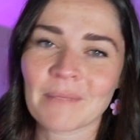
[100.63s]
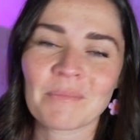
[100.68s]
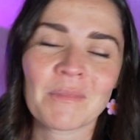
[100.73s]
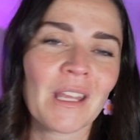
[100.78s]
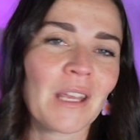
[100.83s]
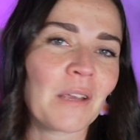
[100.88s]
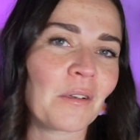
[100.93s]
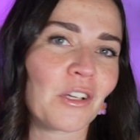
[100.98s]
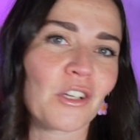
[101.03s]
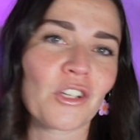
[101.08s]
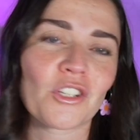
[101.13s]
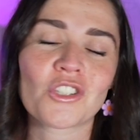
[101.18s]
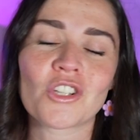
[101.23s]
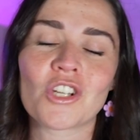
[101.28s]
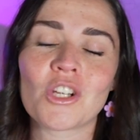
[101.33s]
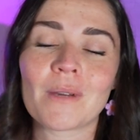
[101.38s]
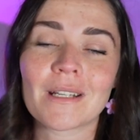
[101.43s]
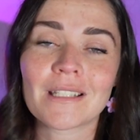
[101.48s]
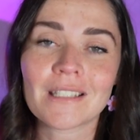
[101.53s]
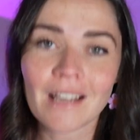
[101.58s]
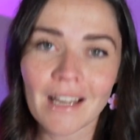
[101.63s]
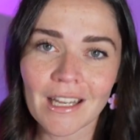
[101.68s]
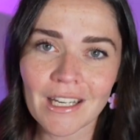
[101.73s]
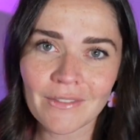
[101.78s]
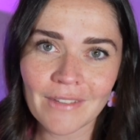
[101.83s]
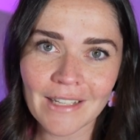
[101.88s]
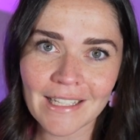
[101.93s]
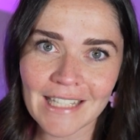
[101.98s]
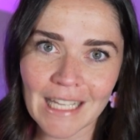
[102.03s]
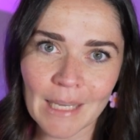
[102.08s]
I'm going to show you a ton
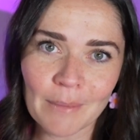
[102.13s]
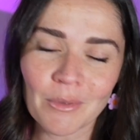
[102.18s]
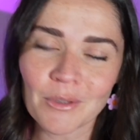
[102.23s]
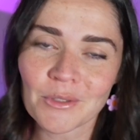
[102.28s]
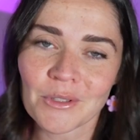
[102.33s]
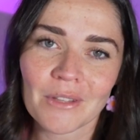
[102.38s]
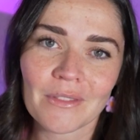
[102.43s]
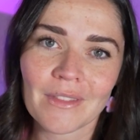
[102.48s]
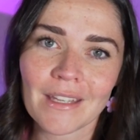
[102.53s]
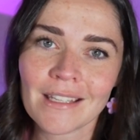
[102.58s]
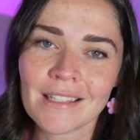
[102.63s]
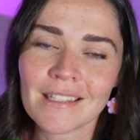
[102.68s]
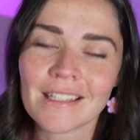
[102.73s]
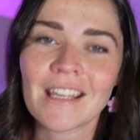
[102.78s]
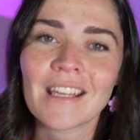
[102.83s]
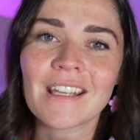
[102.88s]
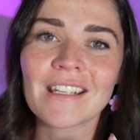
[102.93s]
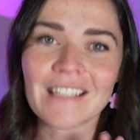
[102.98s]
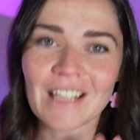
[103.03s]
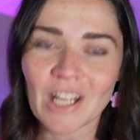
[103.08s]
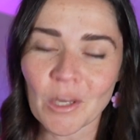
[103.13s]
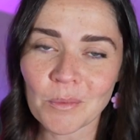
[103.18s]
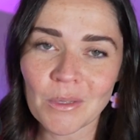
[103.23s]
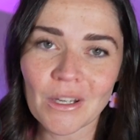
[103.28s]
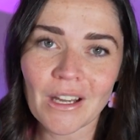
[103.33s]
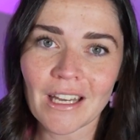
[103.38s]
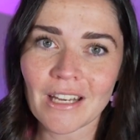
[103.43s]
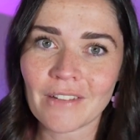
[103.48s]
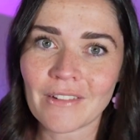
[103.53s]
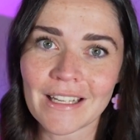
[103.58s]
of examples on this to help you
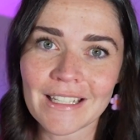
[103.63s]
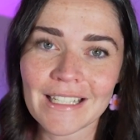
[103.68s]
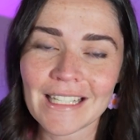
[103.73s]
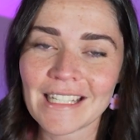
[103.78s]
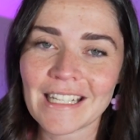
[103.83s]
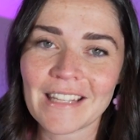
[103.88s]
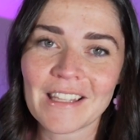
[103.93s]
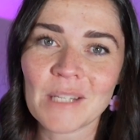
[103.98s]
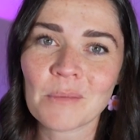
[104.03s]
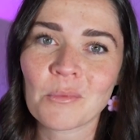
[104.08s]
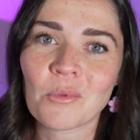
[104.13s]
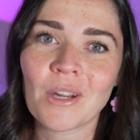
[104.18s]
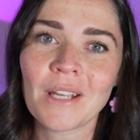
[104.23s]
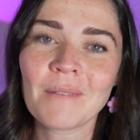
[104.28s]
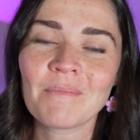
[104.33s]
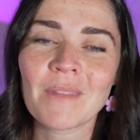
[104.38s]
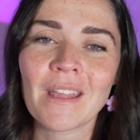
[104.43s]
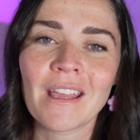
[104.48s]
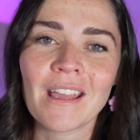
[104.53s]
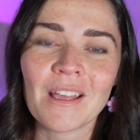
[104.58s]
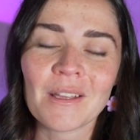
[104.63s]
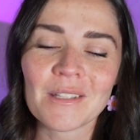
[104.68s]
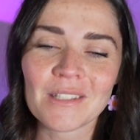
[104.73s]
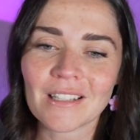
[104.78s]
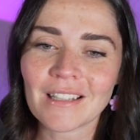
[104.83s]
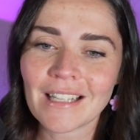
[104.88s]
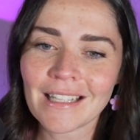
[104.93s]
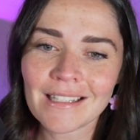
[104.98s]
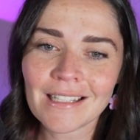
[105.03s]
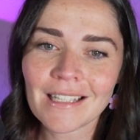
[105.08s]
kind of understand this point.
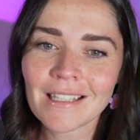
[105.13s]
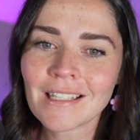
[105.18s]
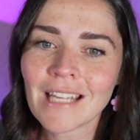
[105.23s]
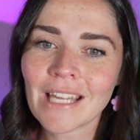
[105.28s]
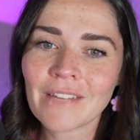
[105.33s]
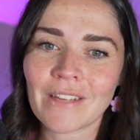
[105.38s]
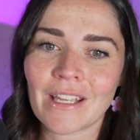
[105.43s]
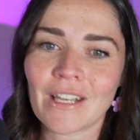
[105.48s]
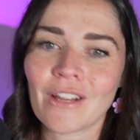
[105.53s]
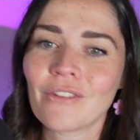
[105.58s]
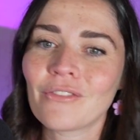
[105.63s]
So let's dive in.